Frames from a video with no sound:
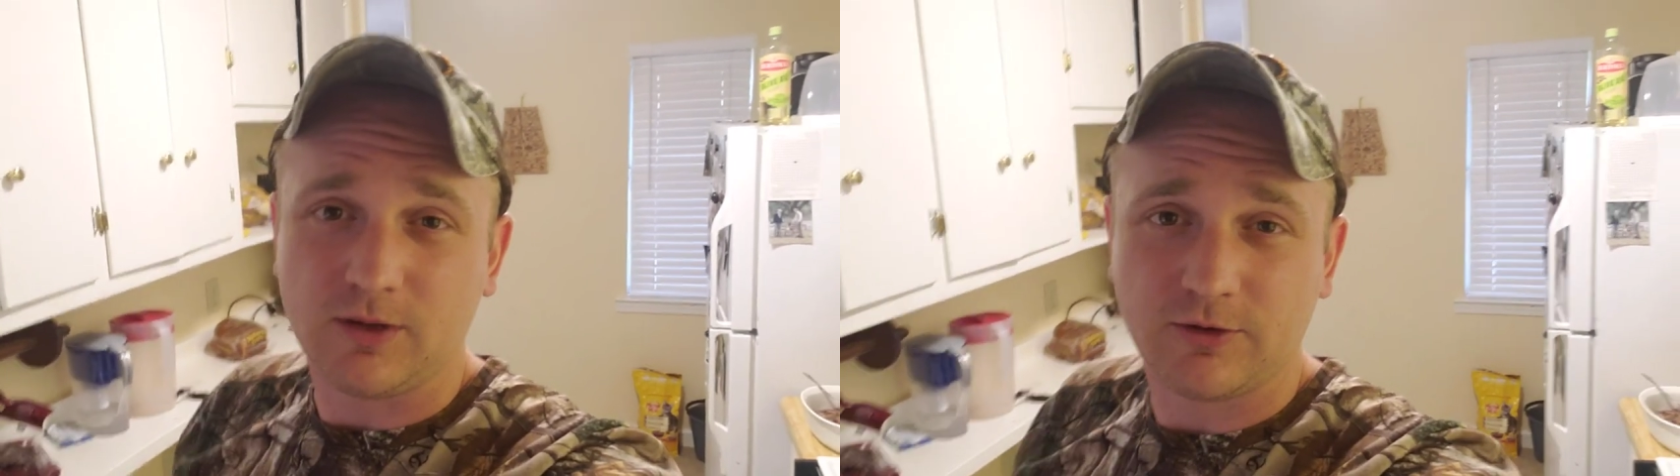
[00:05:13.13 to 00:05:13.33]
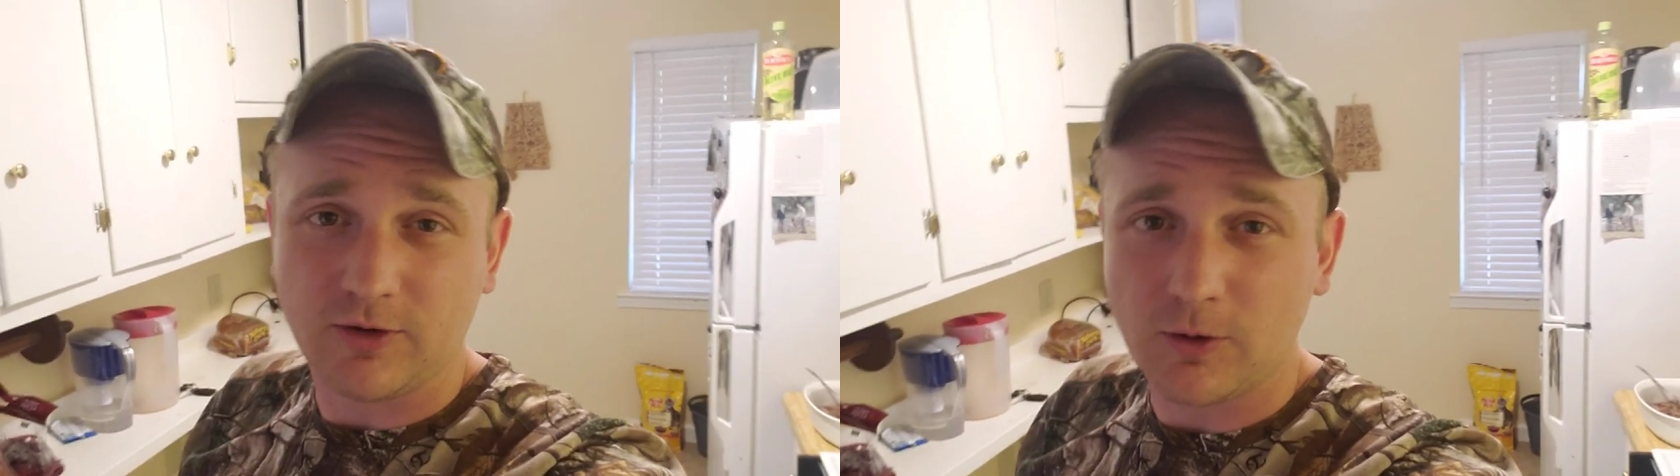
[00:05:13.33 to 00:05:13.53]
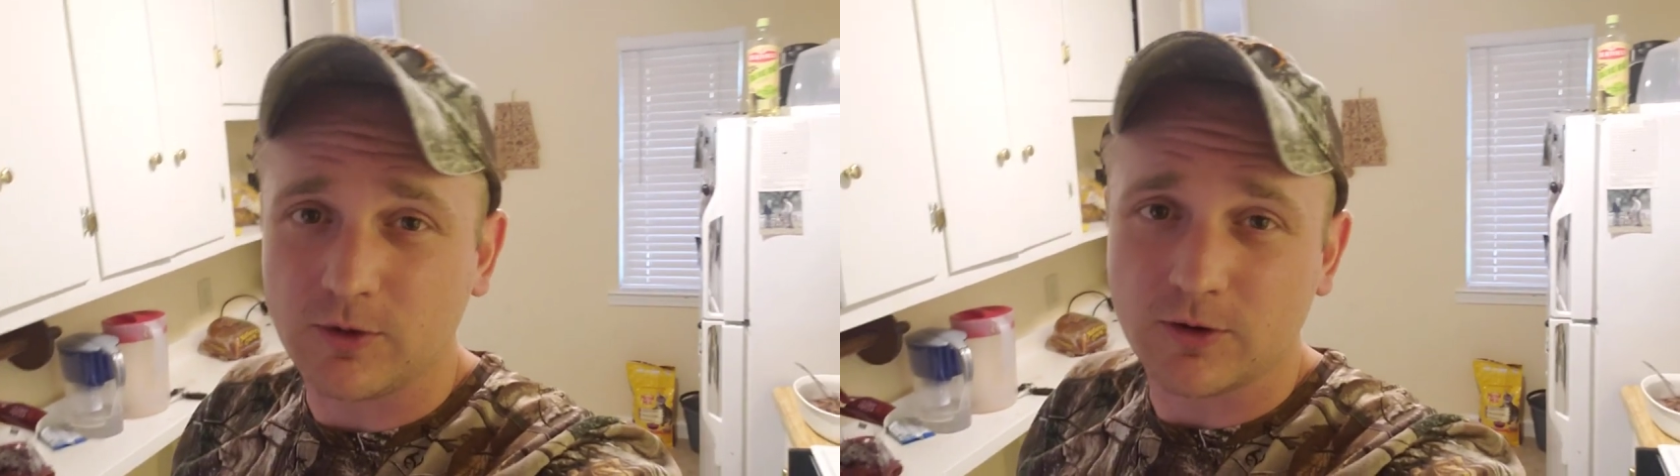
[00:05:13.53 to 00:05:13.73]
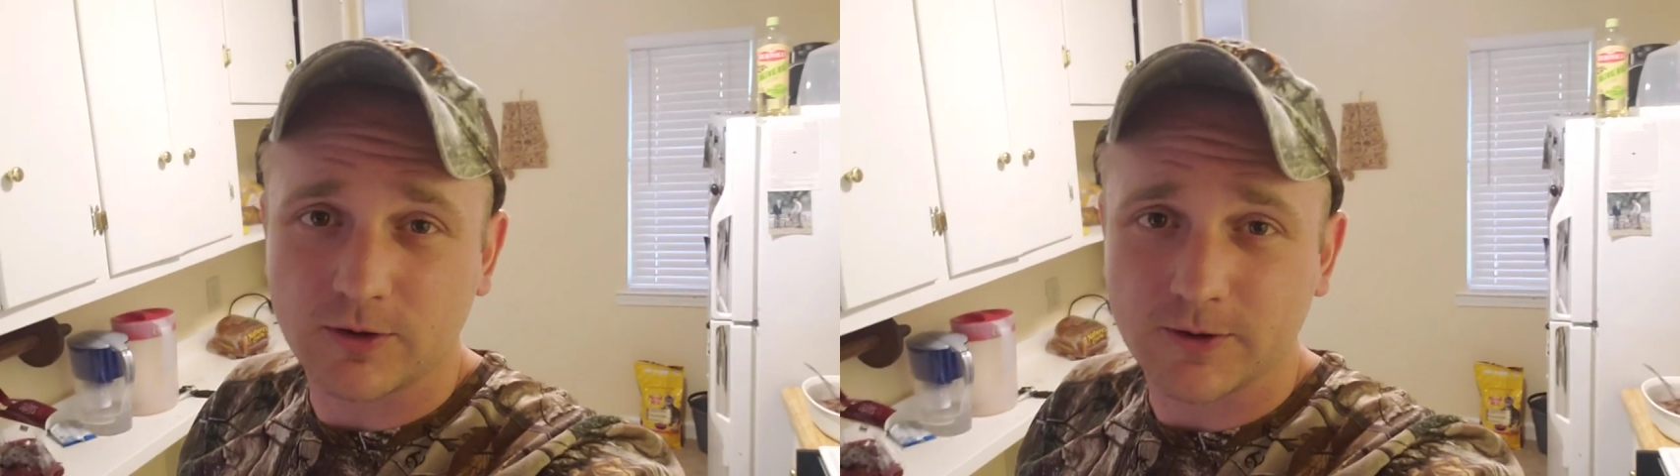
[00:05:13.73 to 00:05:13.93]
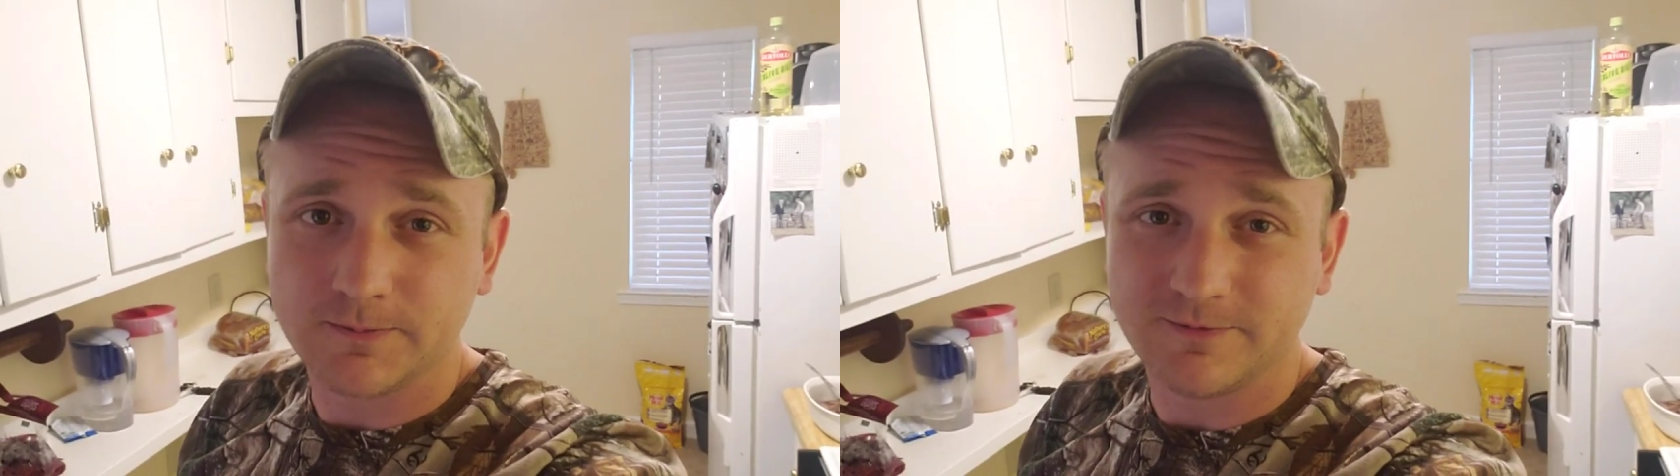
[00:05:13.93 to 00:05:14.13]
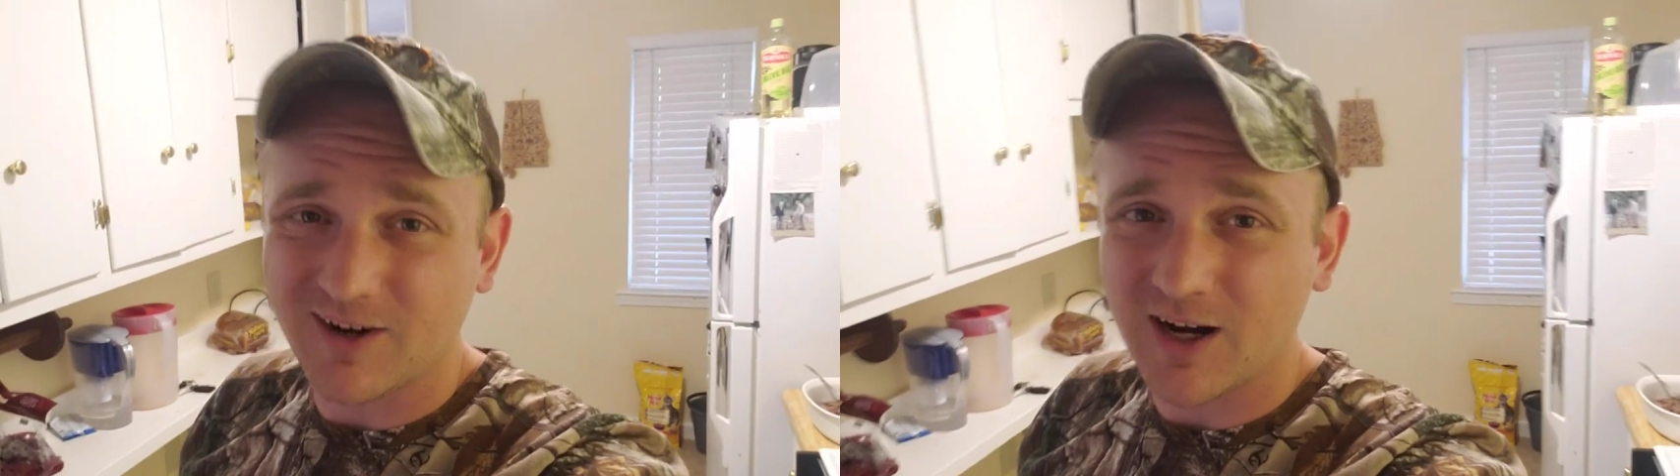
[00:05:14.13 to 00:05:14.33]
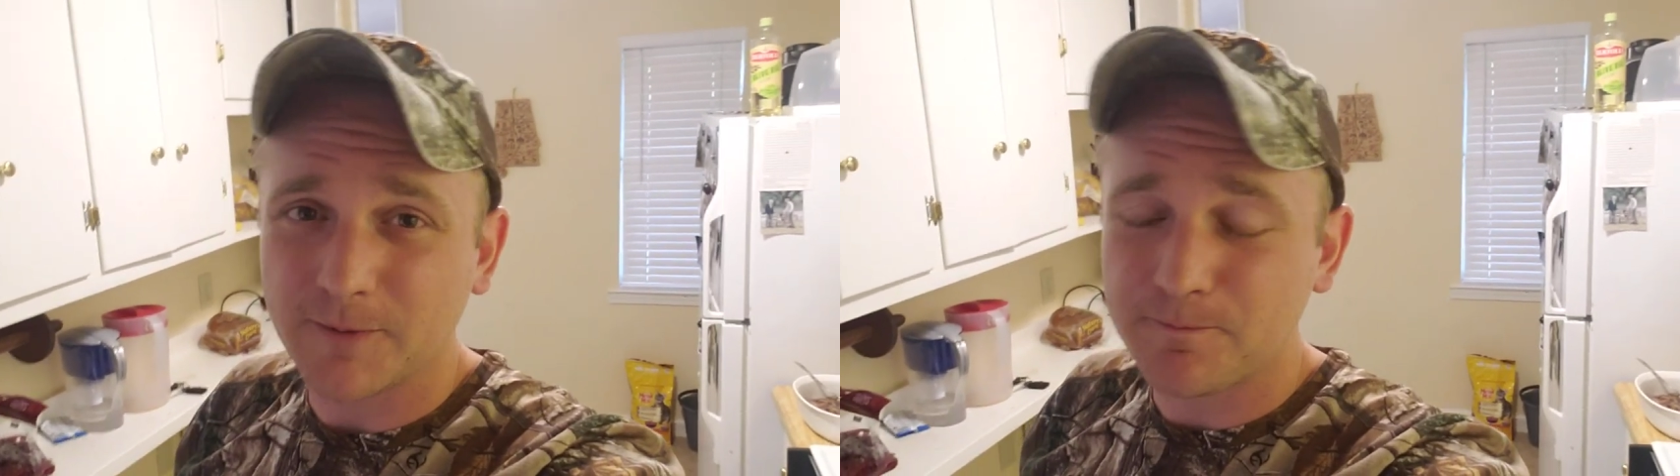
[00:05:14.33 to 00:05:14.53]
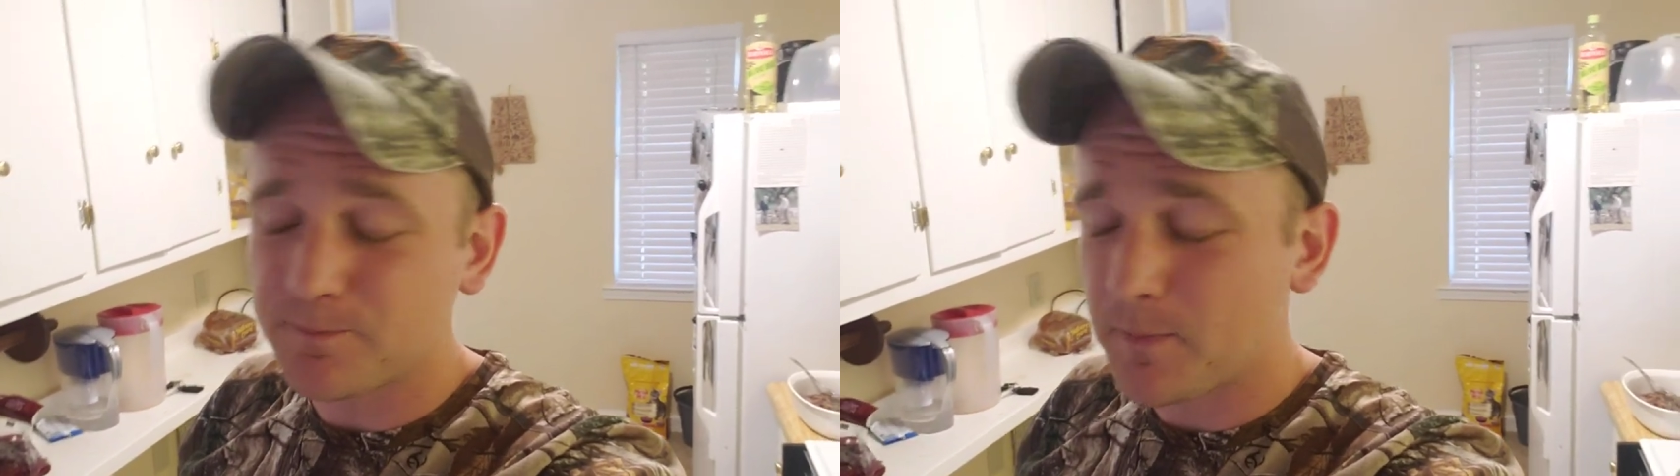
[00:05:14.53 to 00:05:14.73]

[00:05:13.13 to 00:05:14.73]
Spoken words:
in a slow cooker, right?